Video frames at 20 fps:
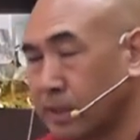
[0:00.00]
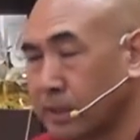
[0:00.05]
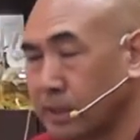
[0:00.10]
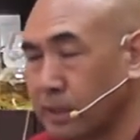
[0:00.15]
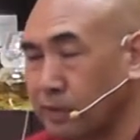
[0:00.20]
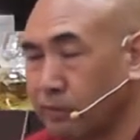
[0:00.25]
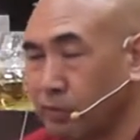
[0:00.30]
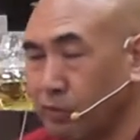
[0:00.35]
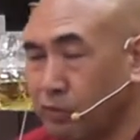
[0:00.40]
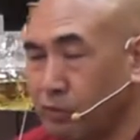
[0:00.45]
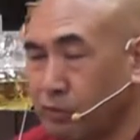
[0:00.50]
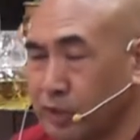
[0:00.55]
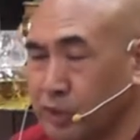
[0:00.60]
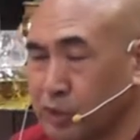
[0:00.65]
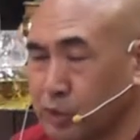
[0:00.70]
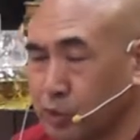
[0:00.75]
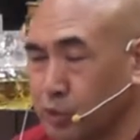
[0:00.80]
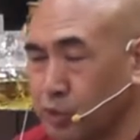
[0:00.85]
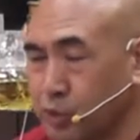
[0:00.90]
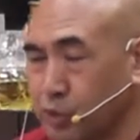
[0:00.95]
Therefore,
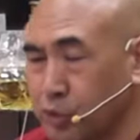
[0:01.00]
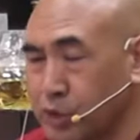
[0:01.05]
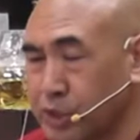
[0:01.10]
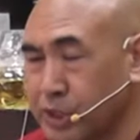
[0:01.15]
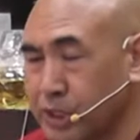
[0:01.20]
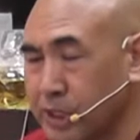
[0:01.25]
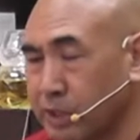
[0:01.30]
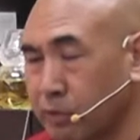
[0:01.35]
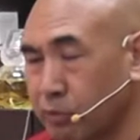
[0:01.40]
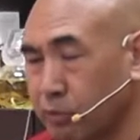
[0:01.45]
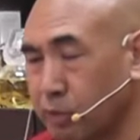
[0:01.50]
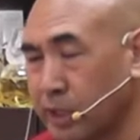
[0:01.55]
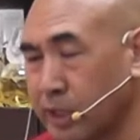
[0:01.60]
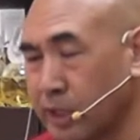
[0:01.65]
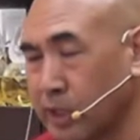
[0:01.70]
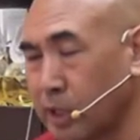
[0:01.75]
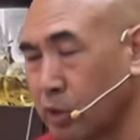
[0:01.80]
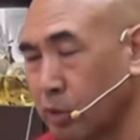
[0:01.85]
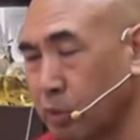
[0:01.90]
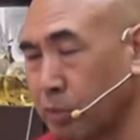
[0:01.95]
first you need to check
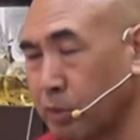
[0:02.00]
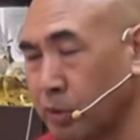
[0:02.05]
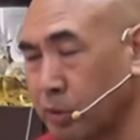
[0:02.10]
what kind of,